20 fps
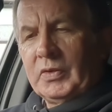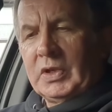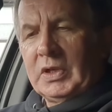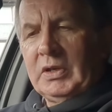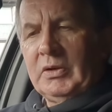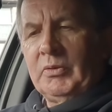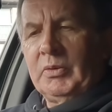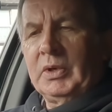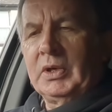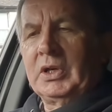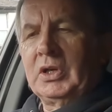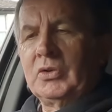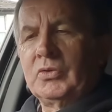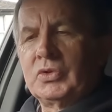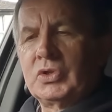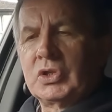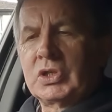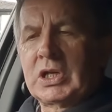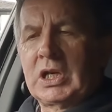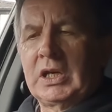here we go,
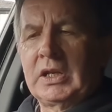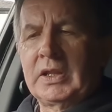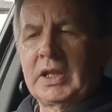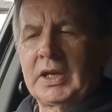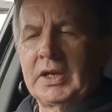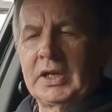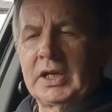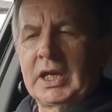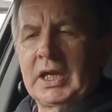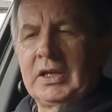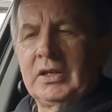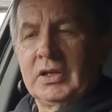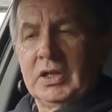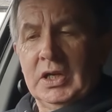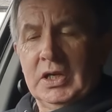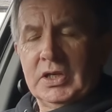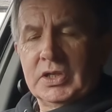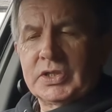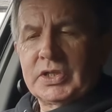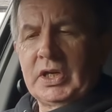just click that again.
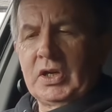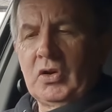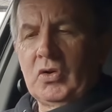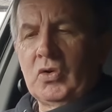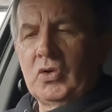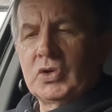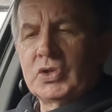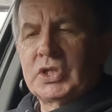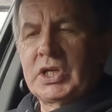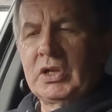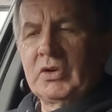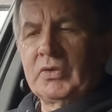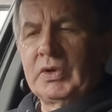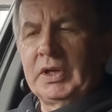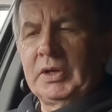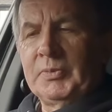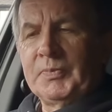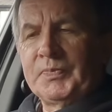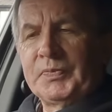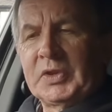See
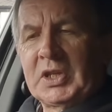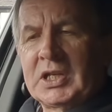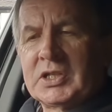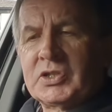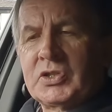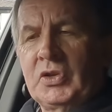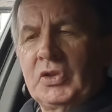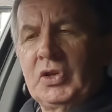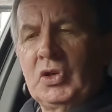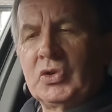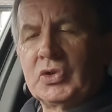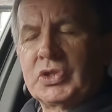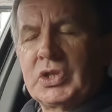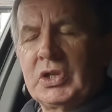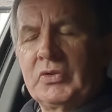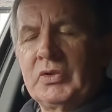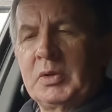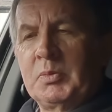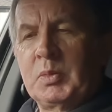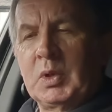auxiliary, that's on the
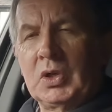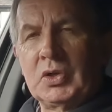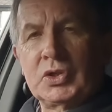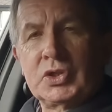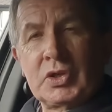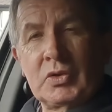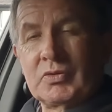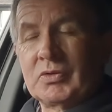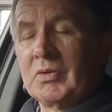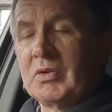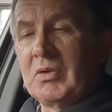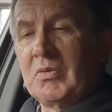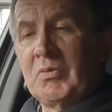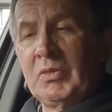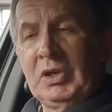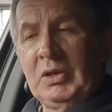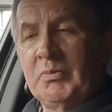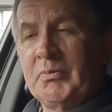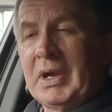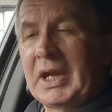auxiliary plug. So
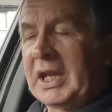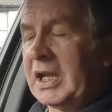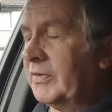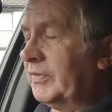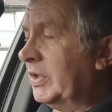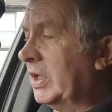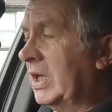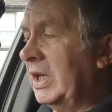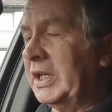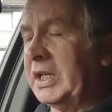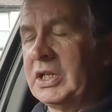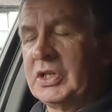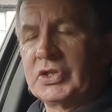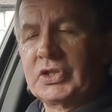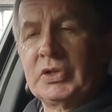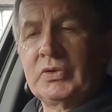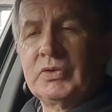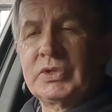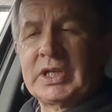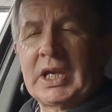you may have to click it
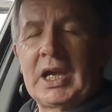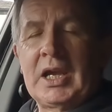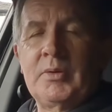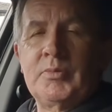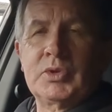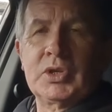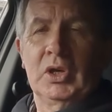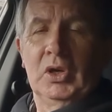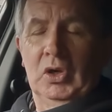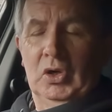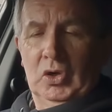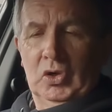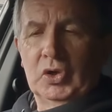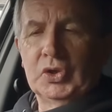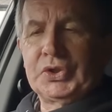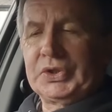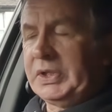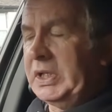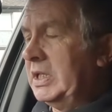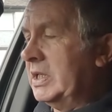2 times
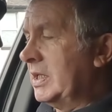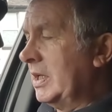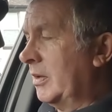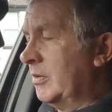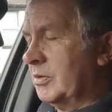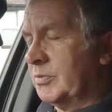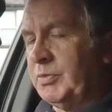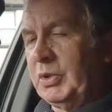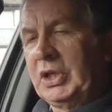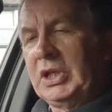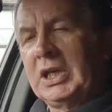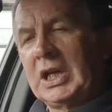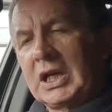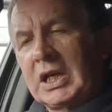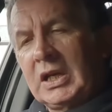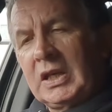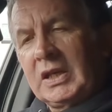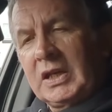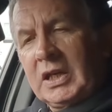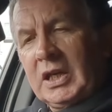or 3 times, but you
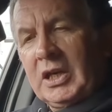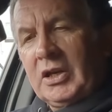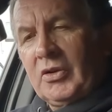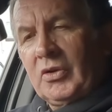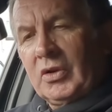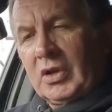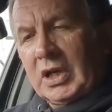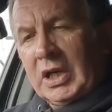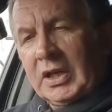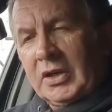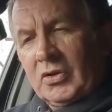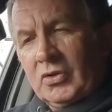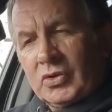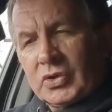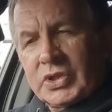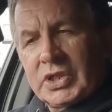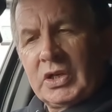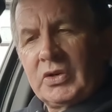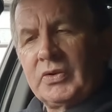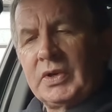click it, click
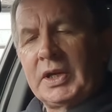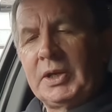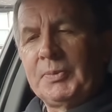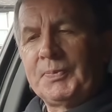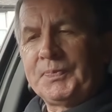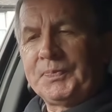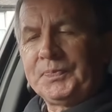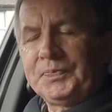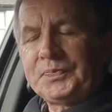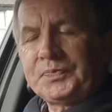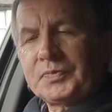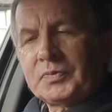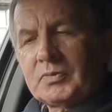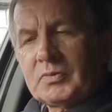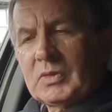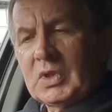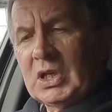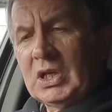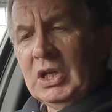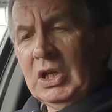auxiliary
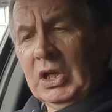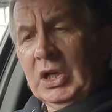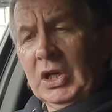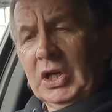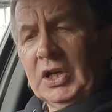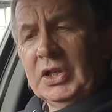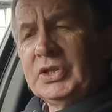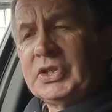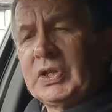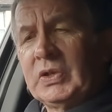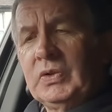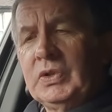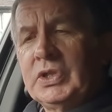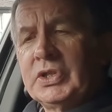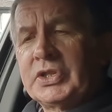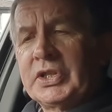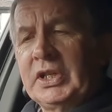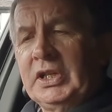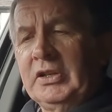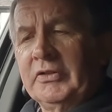until you
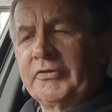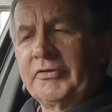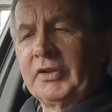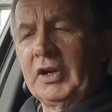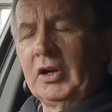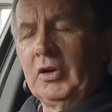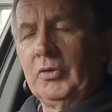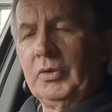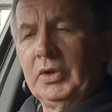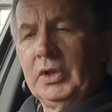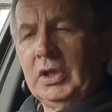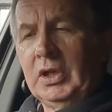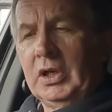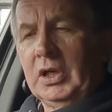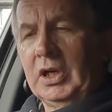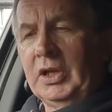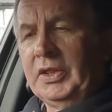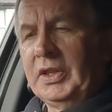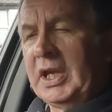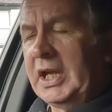see your phone.
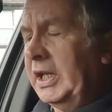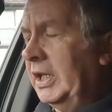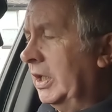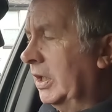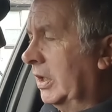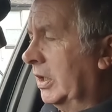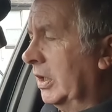And there you